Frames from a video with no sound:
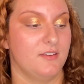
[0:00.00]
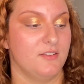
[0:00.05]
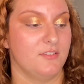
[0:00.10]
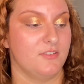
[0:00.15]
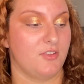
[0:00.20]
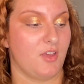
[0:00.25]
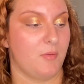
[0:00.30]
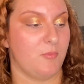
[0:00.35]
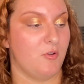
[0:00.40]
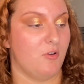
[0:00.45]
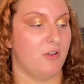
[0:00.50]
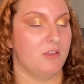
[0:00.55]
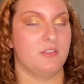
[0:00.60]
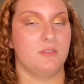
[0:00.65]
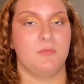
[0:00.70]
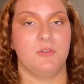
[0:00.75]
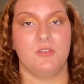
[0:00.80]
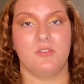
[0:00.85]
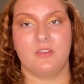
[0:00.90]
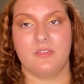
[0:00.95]
So I'm going
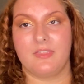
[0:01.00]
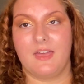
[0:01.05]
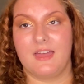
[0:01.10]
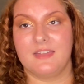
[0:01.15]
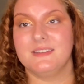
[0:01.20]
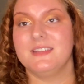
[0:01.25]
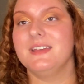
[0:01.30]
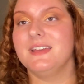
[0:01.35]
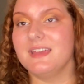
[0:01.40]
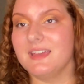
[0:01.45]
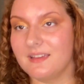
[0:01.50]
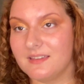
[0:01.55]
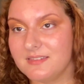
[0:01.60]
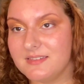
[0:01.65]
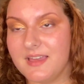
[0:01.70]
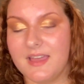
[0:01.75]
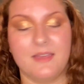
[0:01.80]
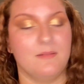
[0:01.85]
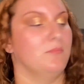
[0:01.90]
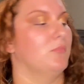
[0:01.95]
to be using that
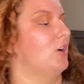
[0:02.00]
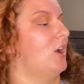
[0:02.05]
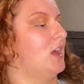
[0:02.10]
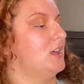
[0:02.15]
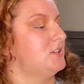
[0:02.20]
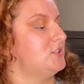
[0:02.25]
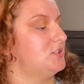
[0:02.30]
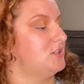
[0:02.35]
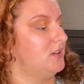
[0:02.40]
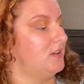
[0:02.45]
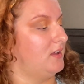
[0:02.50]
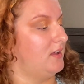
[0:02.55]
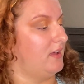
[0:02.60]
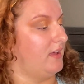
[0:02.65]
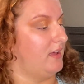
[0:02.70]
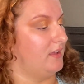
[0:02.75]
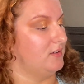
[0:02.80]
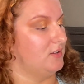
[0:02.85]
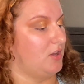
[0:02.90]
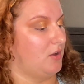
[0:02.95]
exame brush
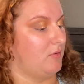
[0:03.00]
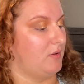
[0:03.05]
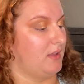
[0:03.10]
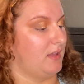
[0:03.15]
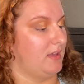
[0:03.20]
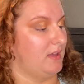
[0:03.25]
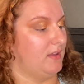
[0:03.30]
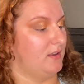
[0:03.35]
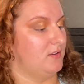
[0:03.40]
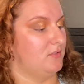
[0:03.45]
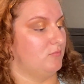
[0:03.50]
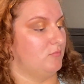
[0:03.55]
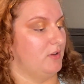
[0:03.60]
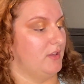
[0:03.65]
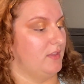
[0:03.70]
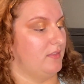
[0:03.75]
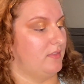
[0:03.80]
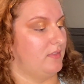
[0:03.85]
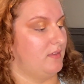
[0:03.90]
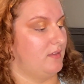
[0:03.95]
and going in
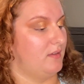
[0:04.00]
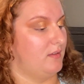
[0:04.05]
with